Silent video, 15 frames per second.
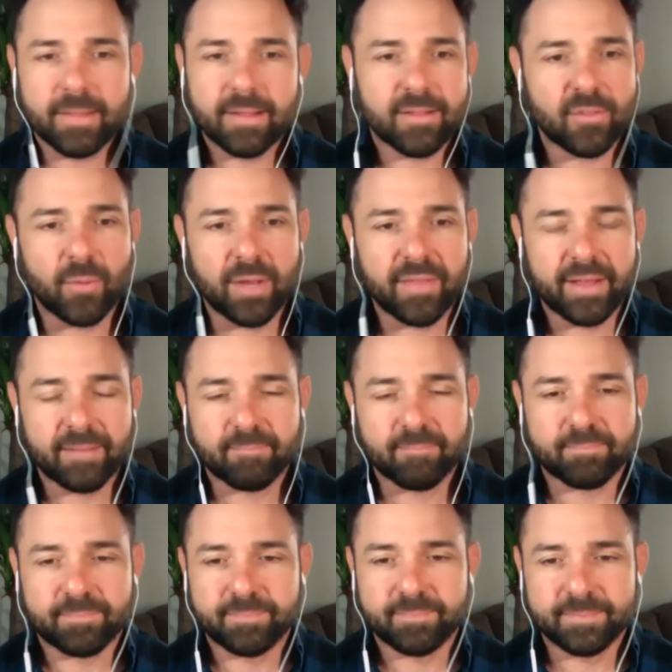the way they,
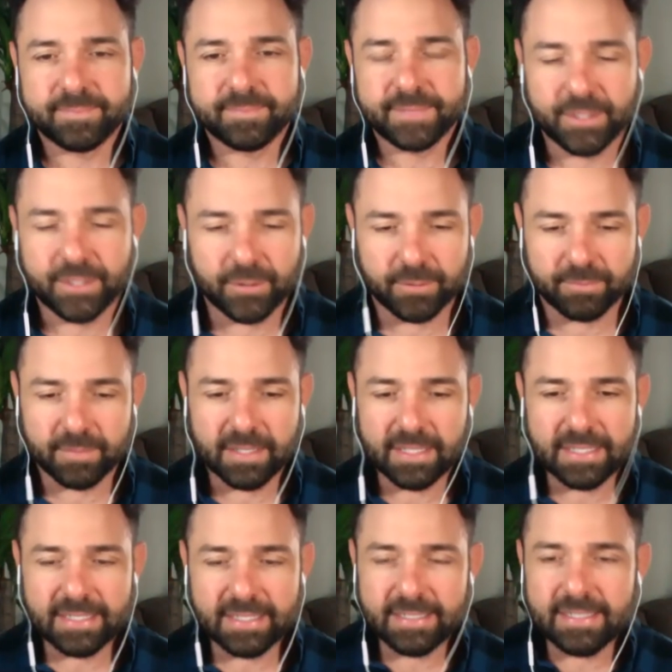you know,
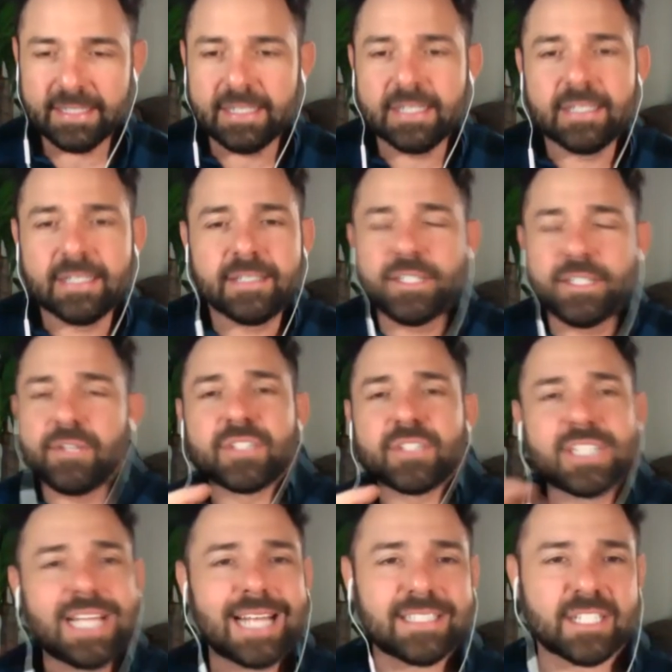there's
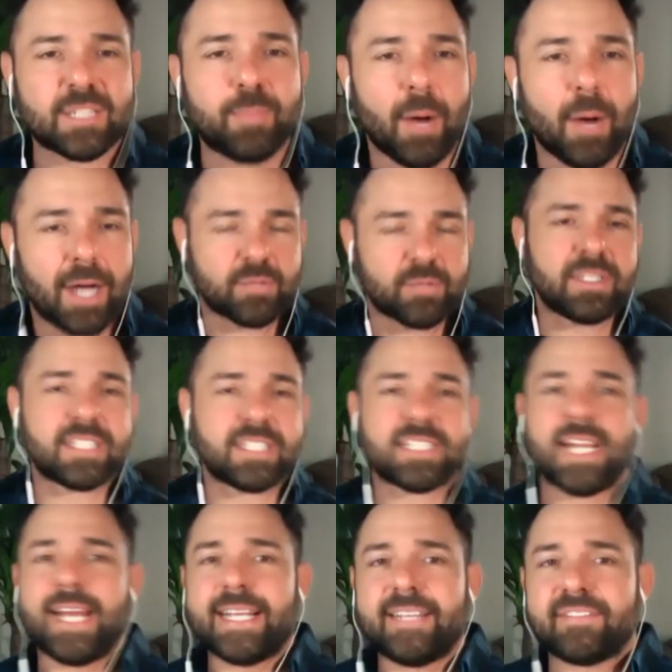classic spots where this
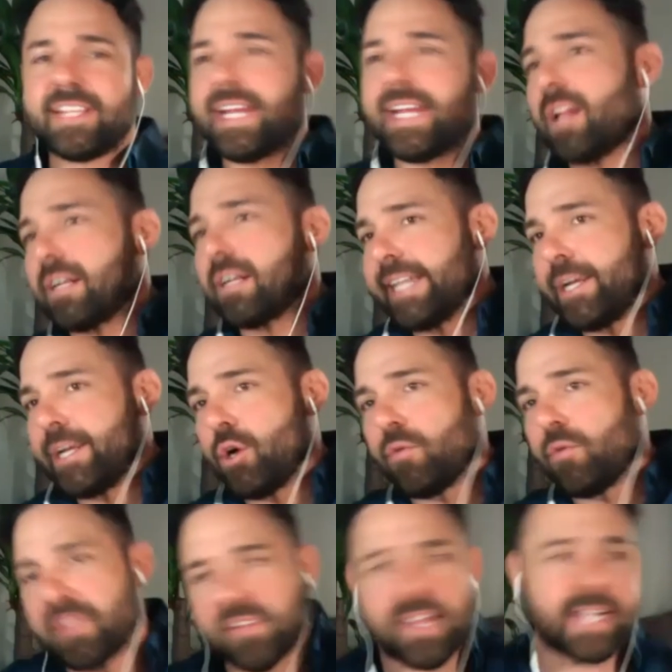guy gives a headlock
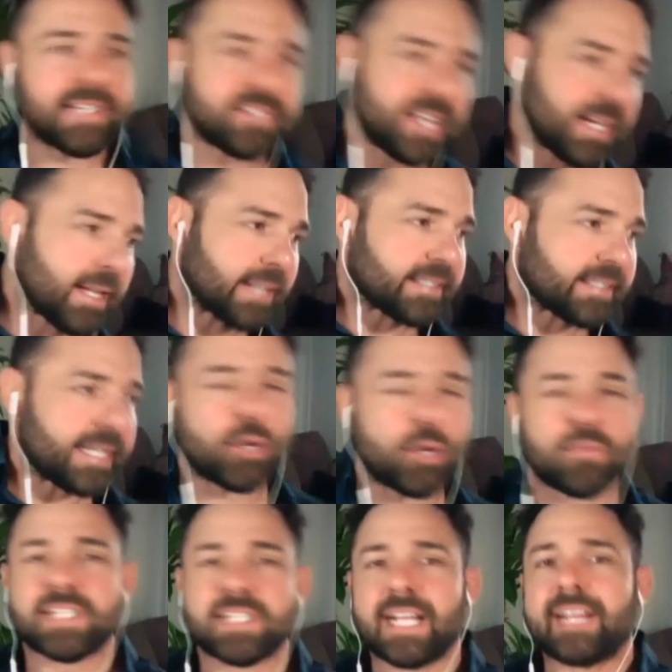takeover, this guy gives a headlock
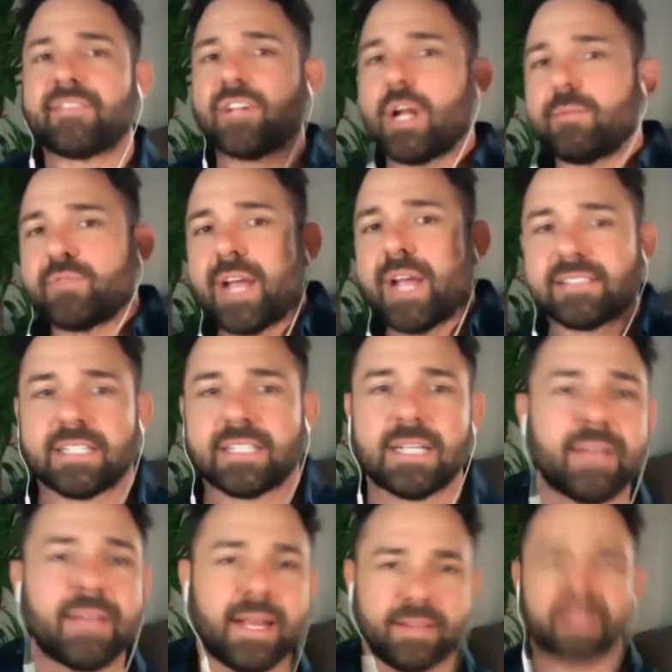takeover, this guy gives an arm drag,
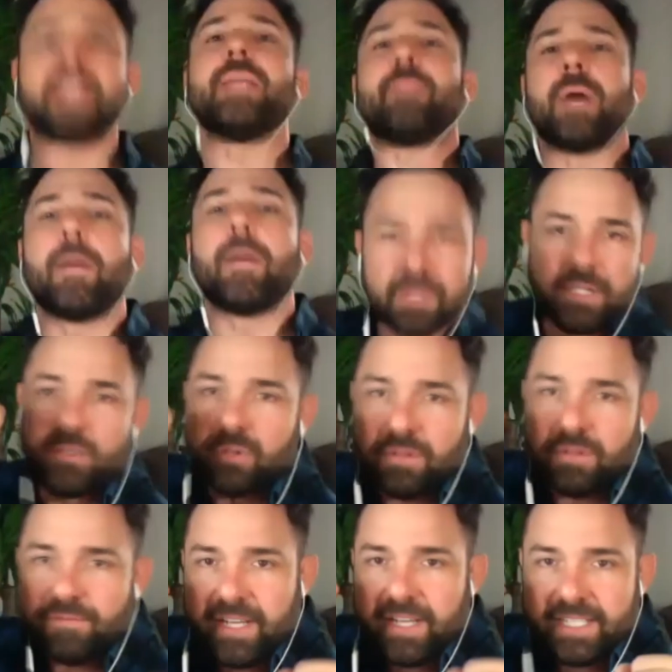and they nip up and they do
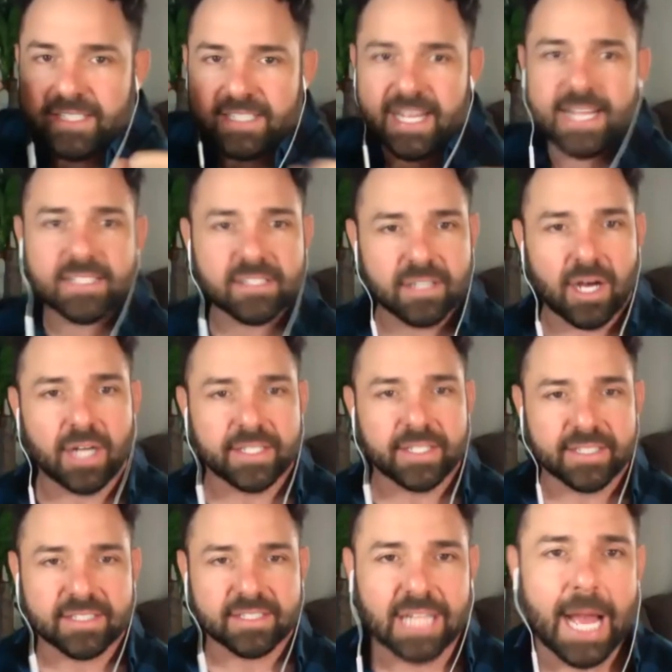the fighting stance and the
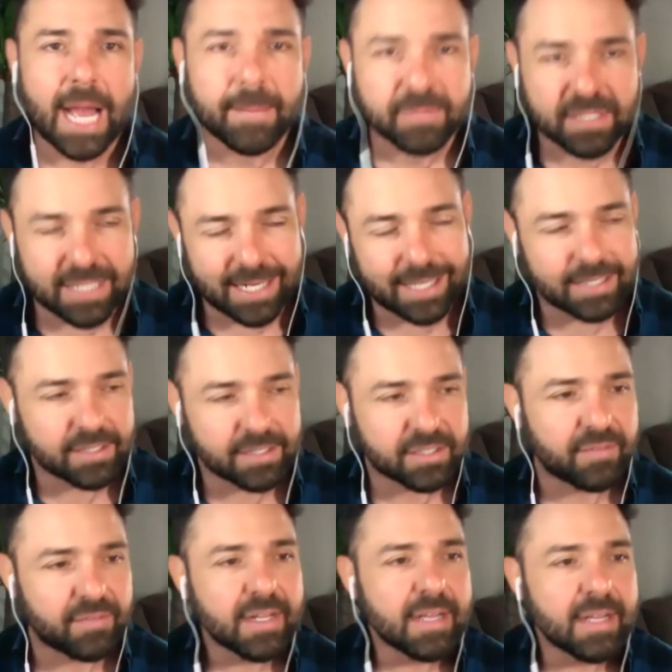audience claps and that kind of
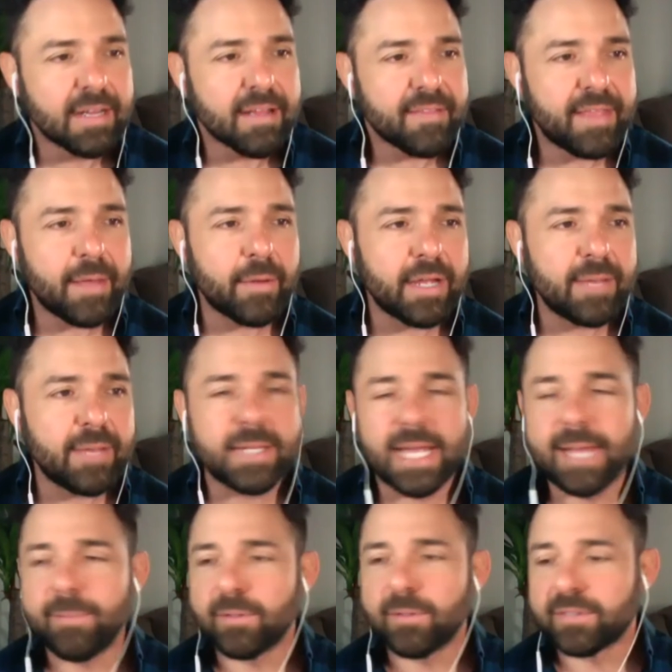stuff. They were even
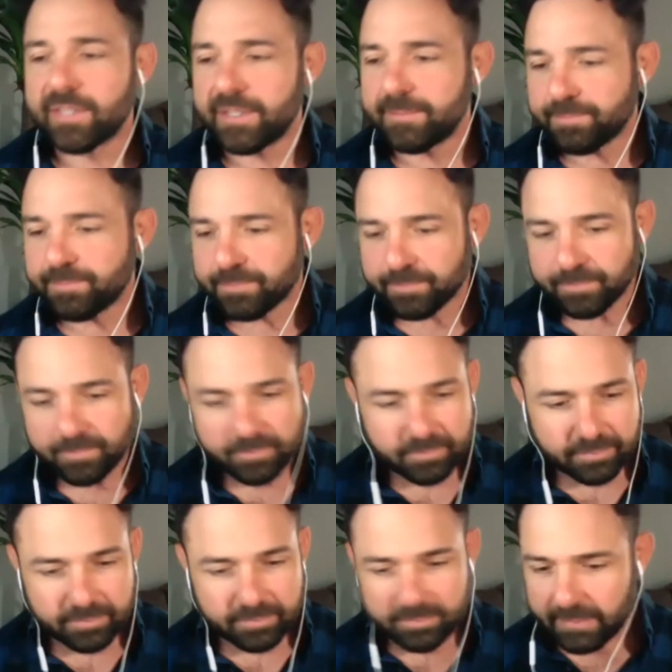able to
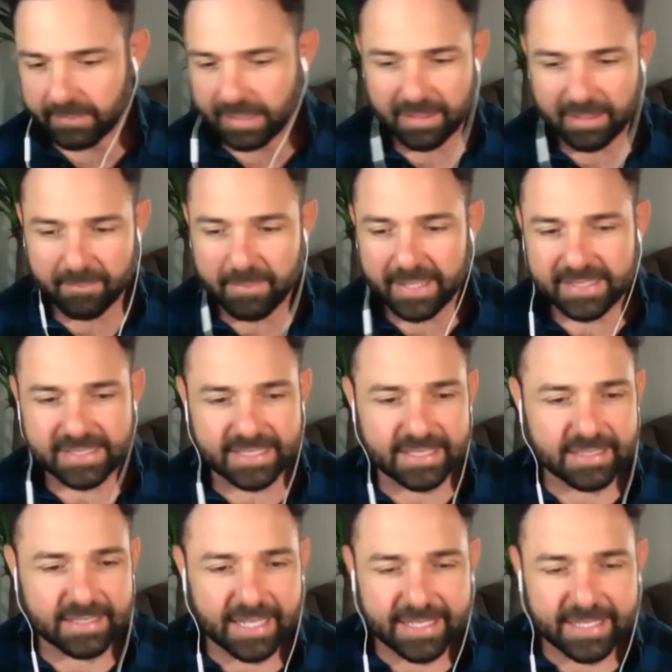mix
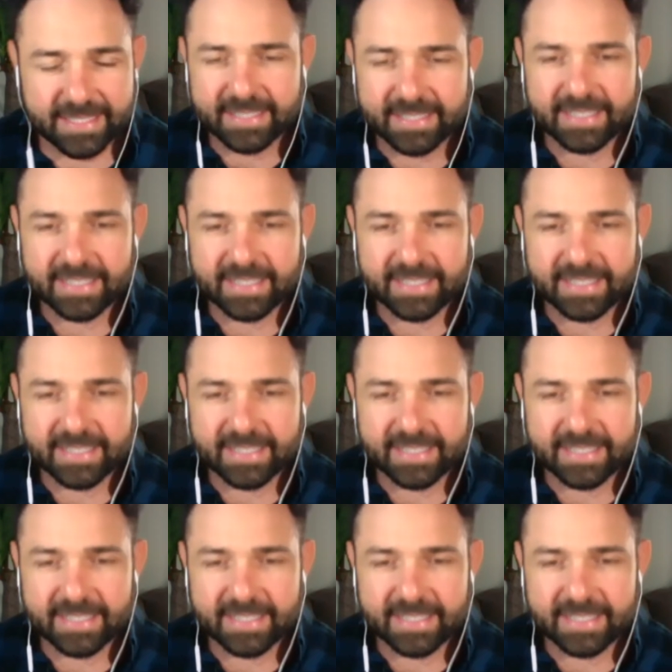in like